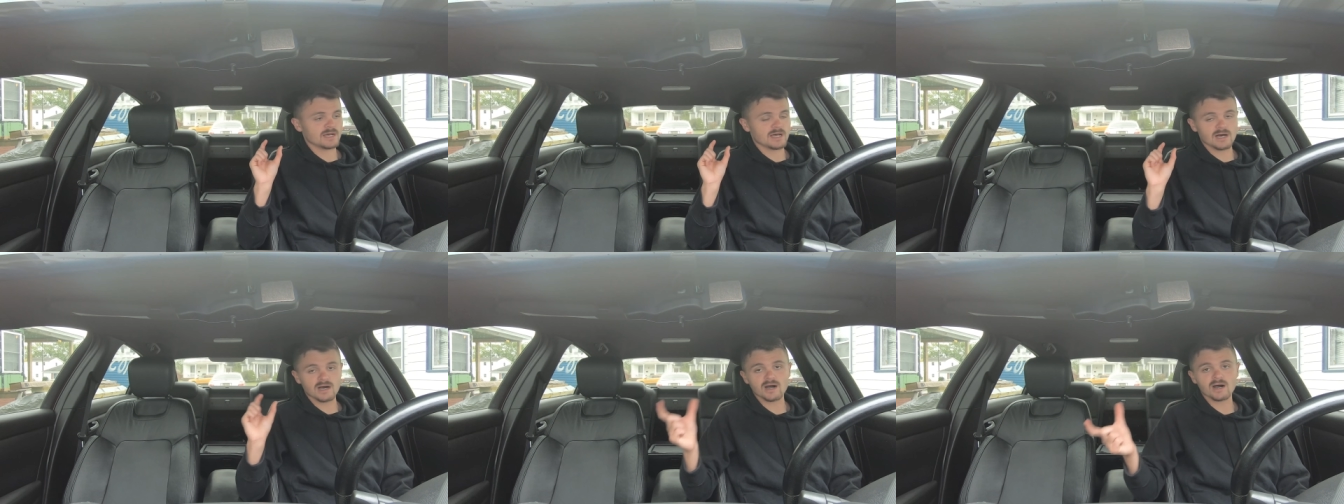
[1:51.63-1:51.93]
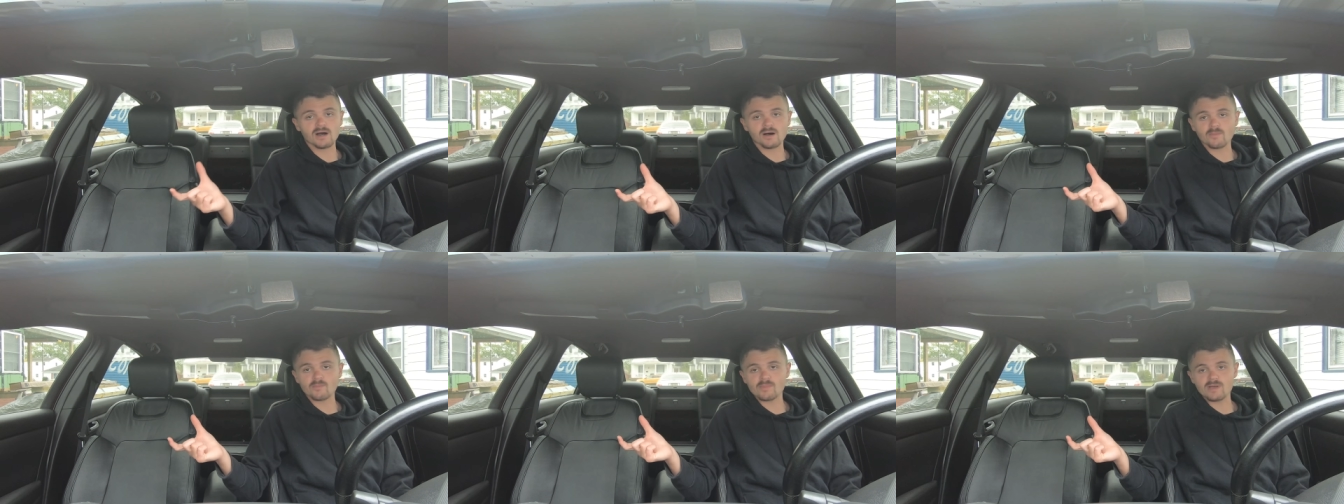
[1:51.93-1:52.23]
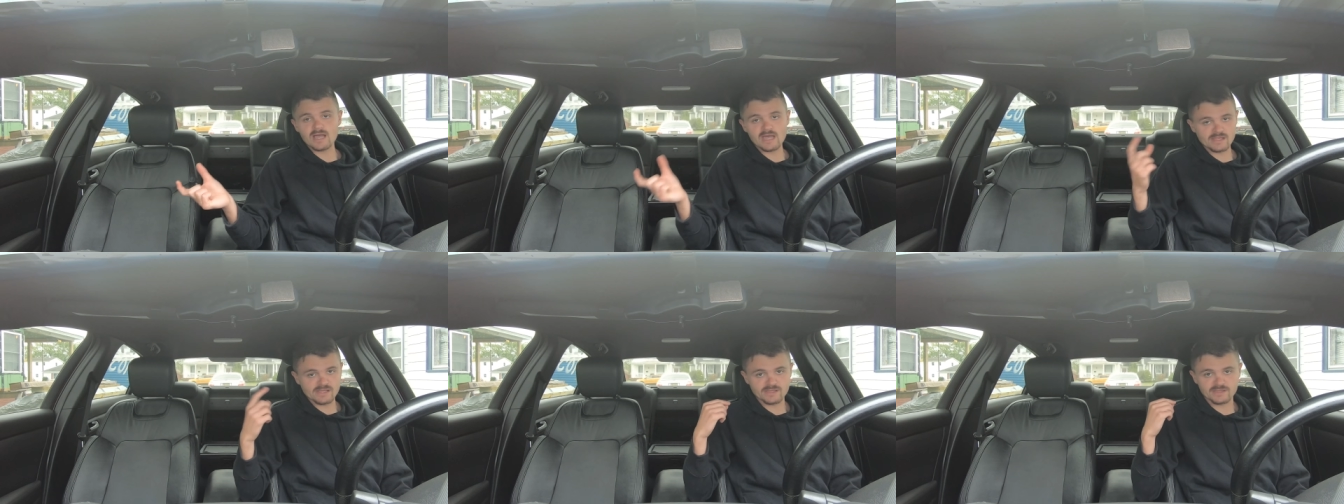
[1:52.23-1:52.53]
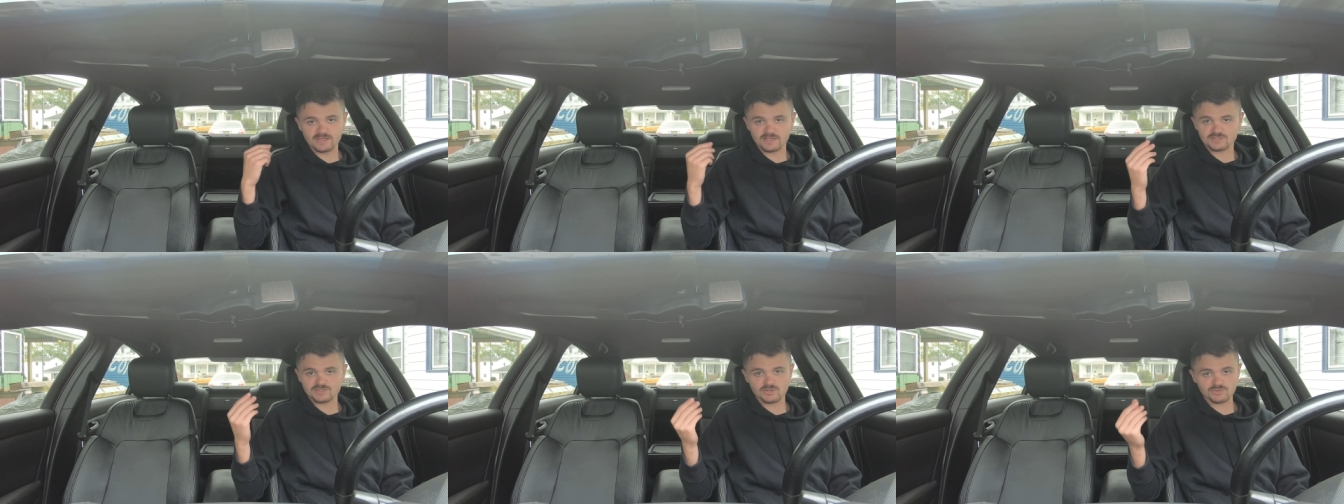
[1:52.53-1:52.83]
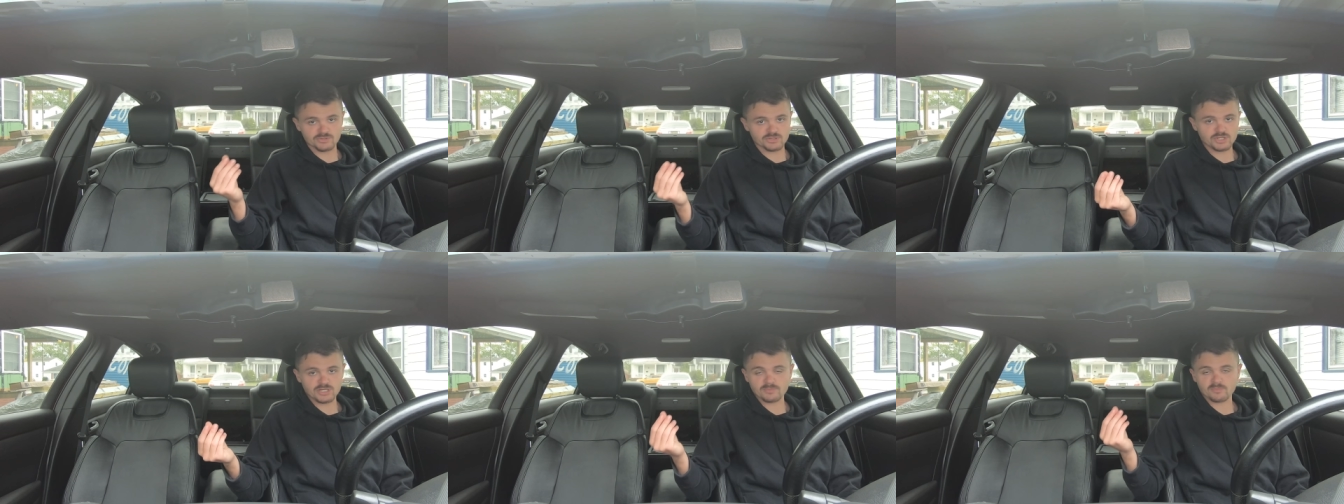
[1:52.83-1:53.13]
And then they
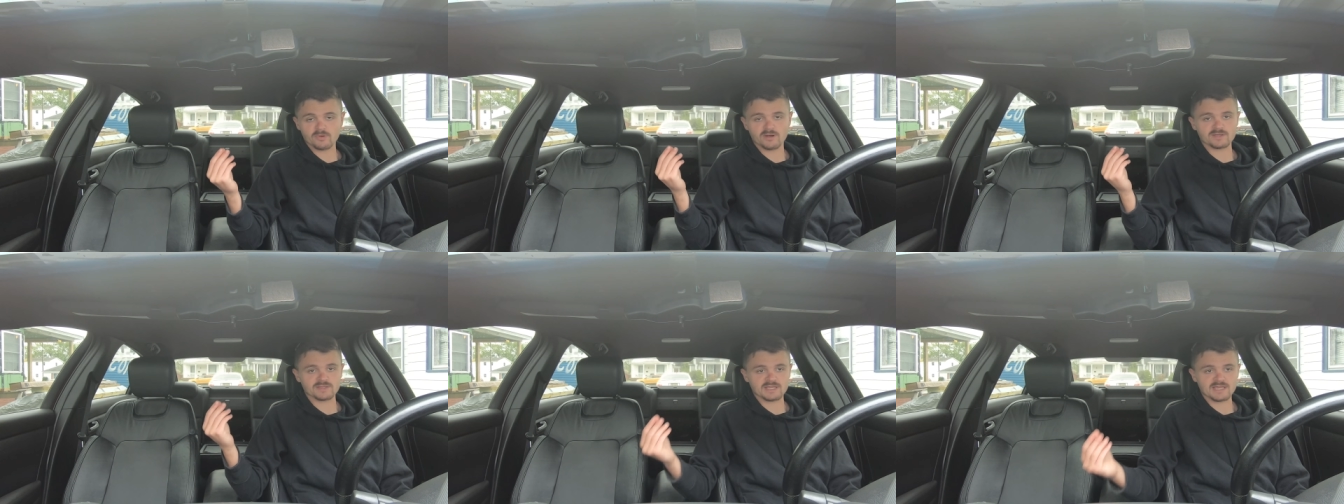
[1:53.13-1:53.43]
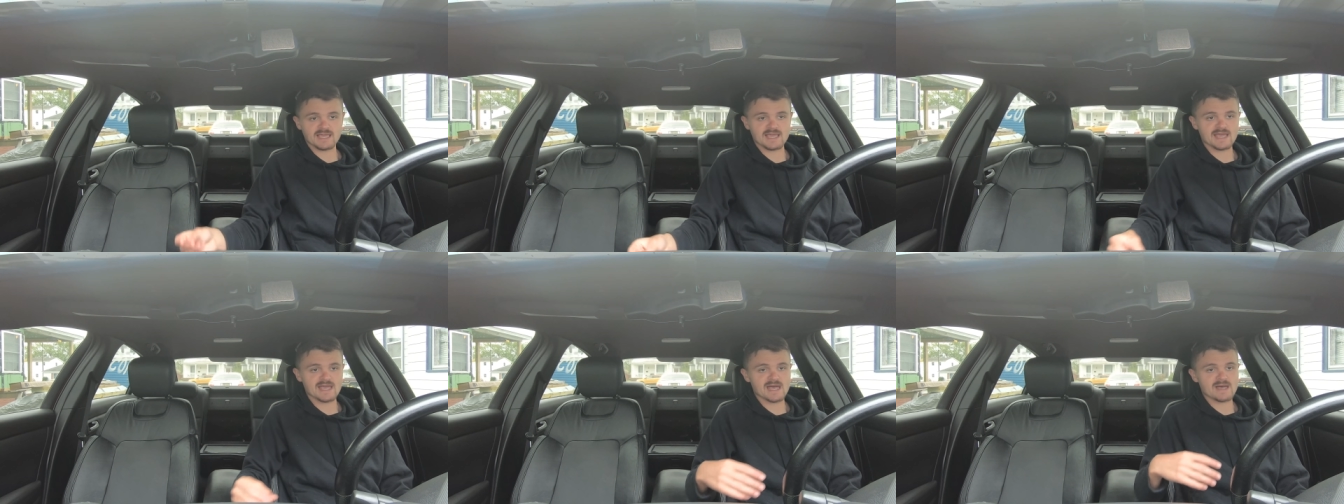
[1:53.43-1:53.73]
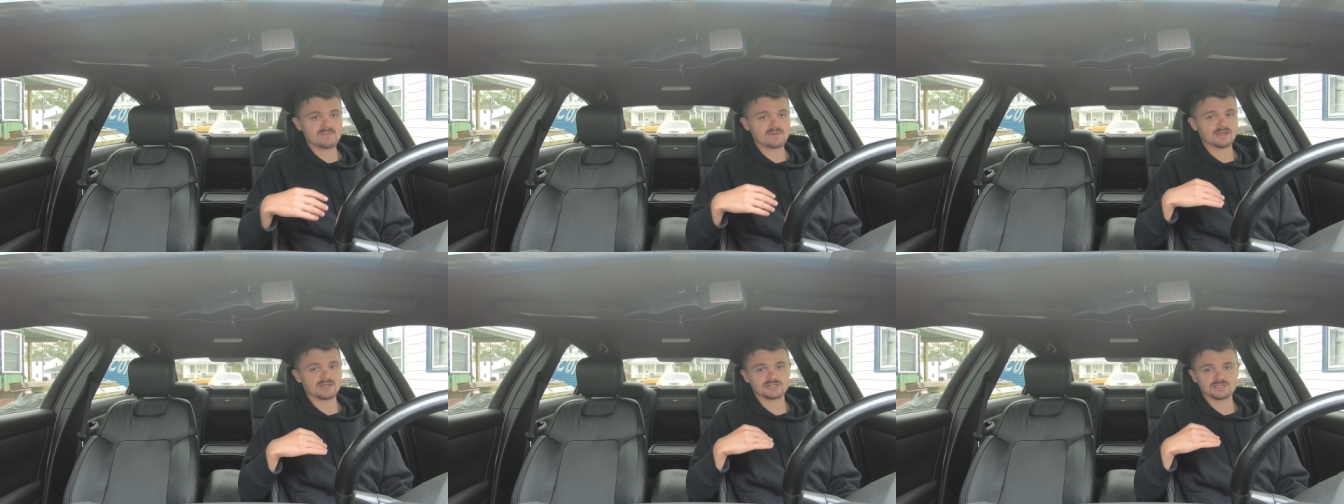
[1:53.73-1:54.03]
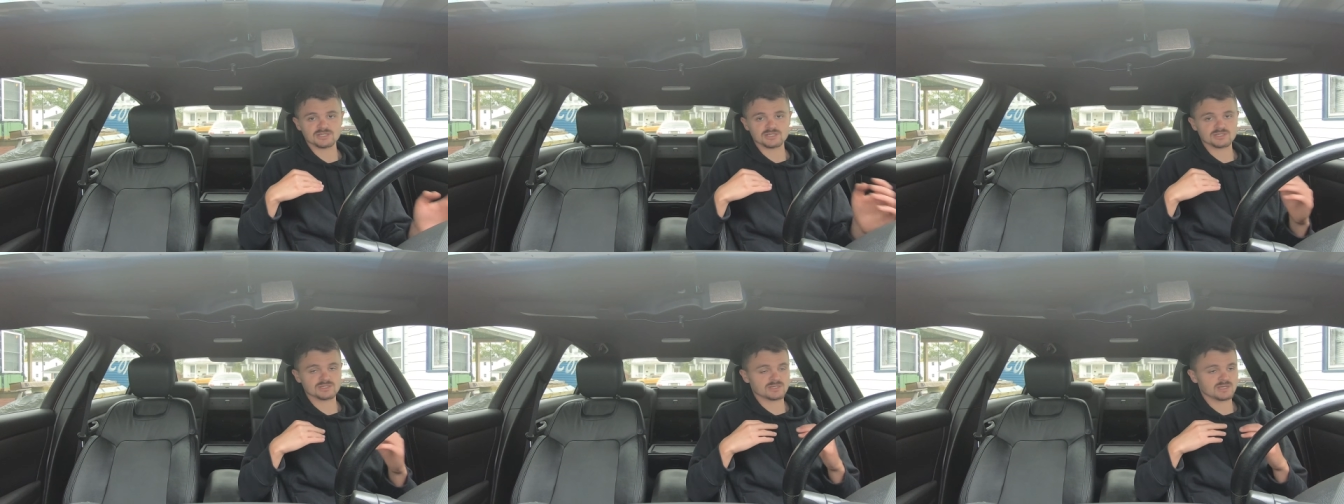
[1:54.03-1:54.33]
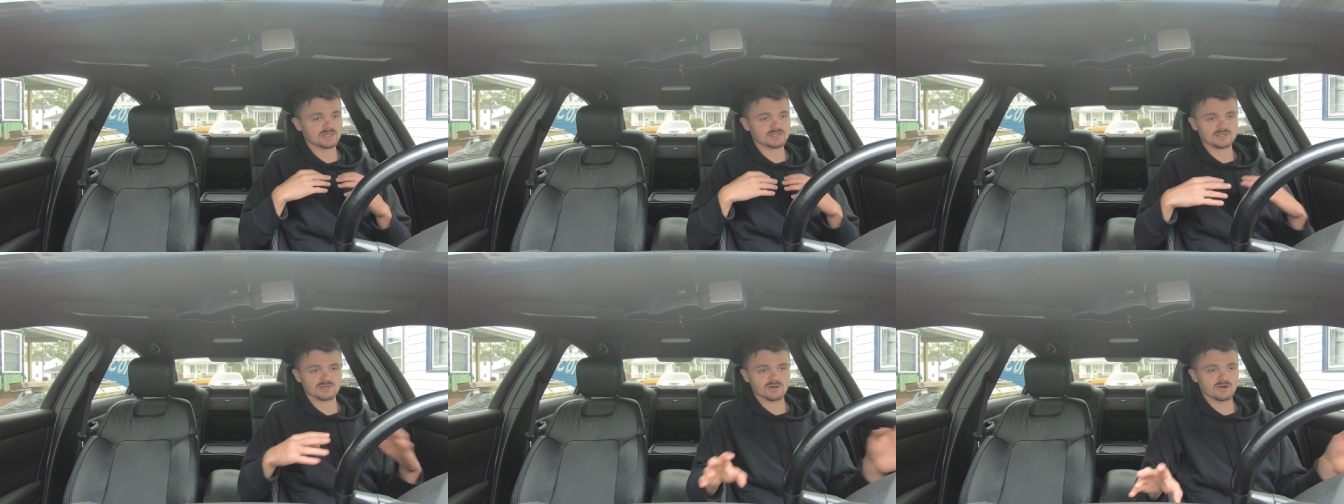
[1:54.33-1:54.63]
start to chip away at the cam, and it's
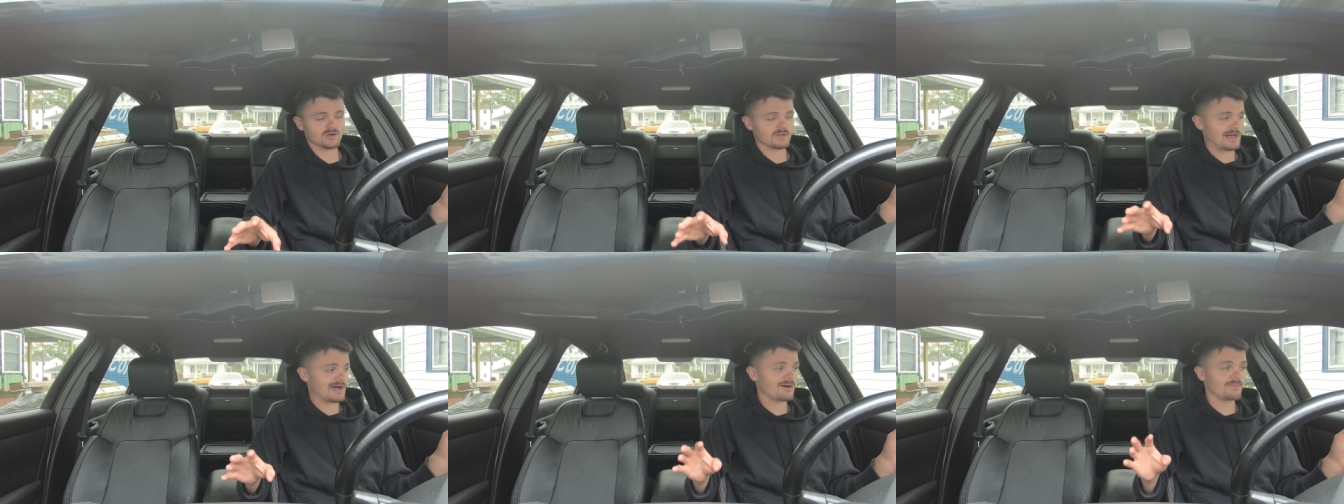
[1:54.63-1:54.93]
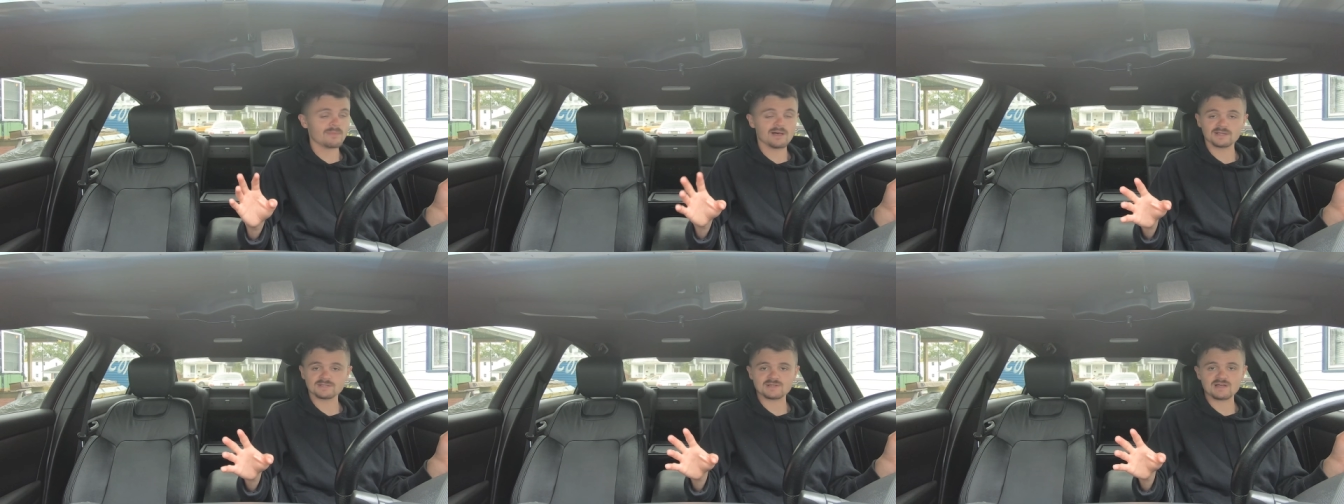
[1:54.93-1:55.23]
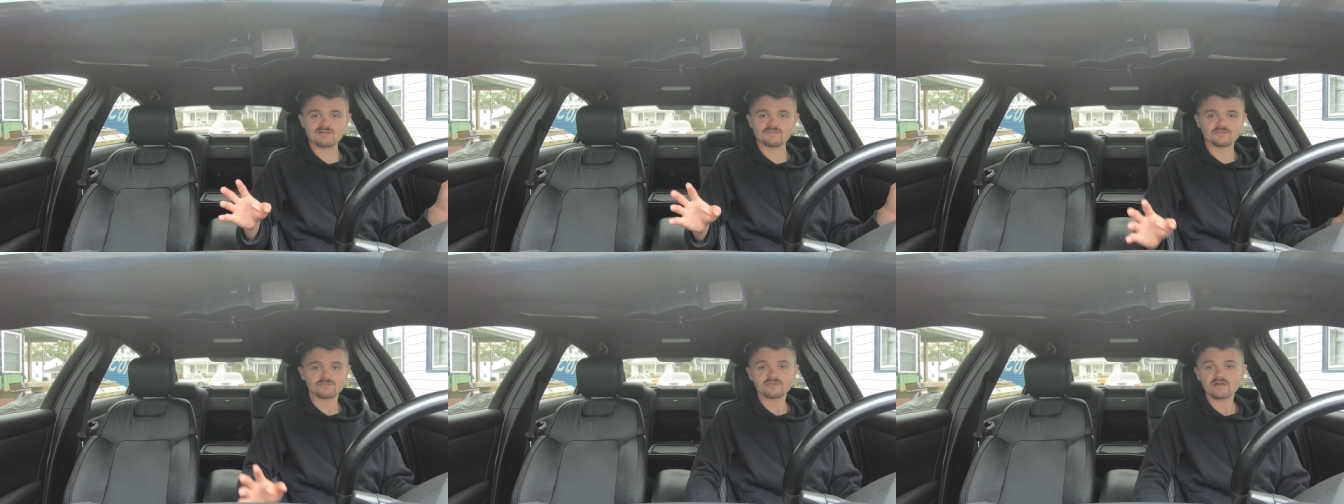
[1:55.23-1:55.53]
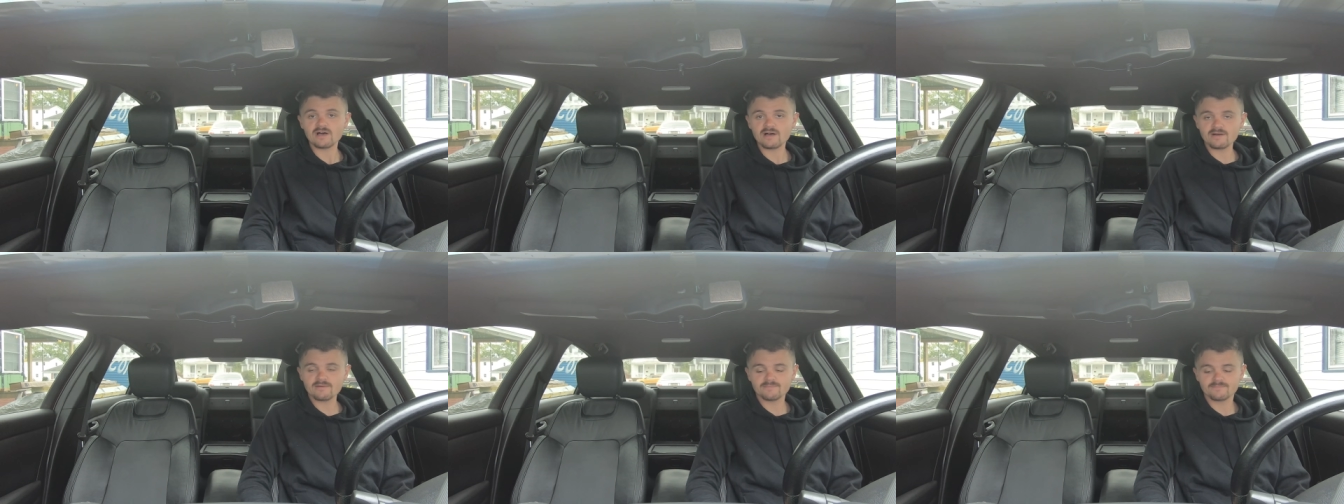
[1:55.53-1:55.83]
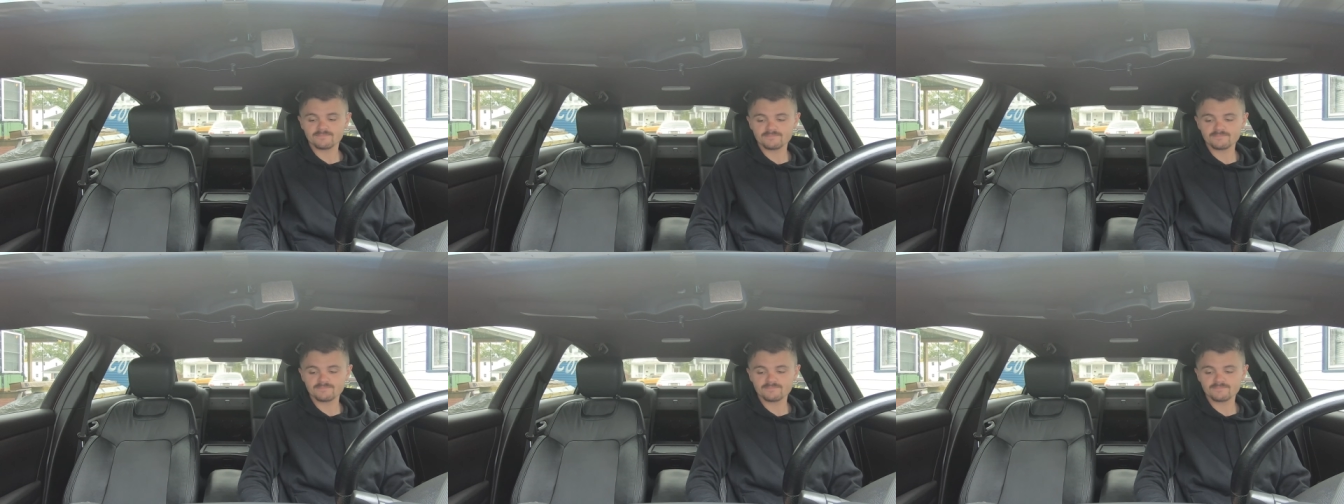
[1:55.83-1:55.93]
an all-out mess after that.